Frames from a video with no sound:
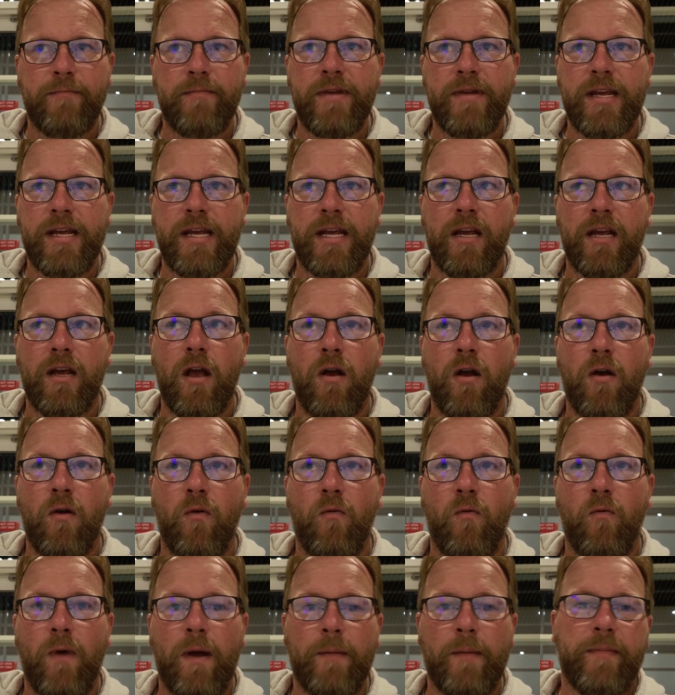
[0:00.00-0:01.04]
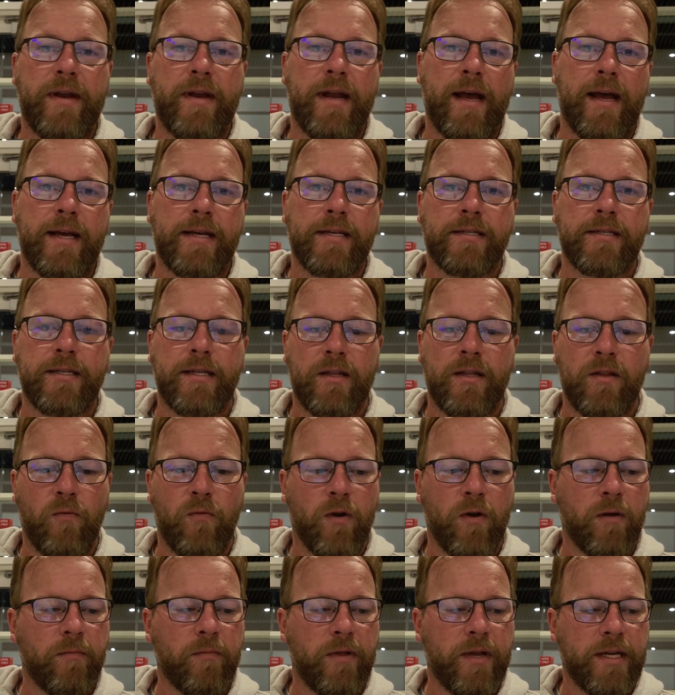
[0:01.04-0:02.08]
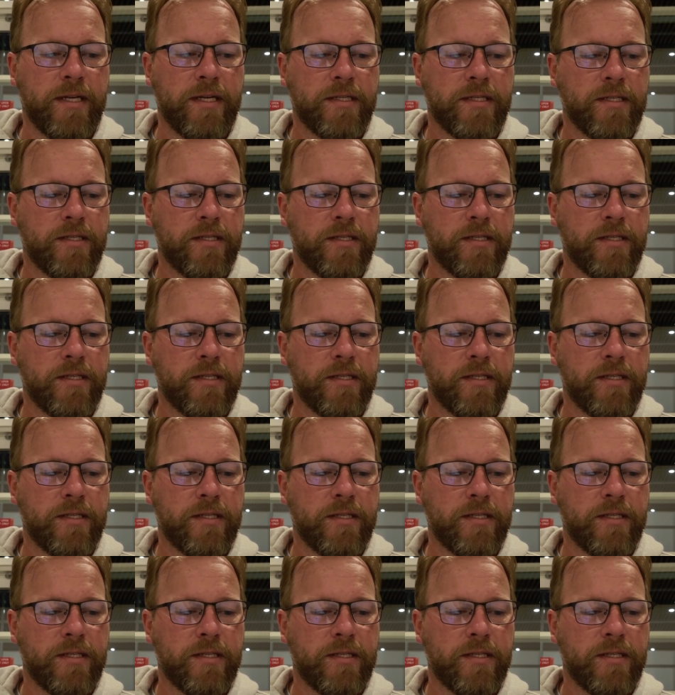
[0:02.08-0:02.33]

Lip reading: being weaponized in the workplace?